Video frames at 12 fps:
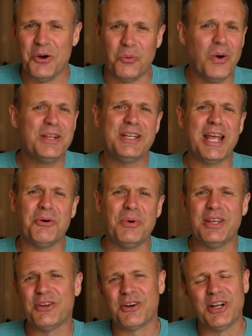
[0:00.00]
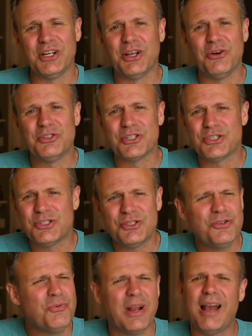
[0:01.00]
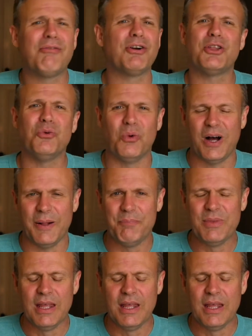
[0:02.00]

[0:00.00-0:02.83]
One day a week, you're going to go just do whatever you want.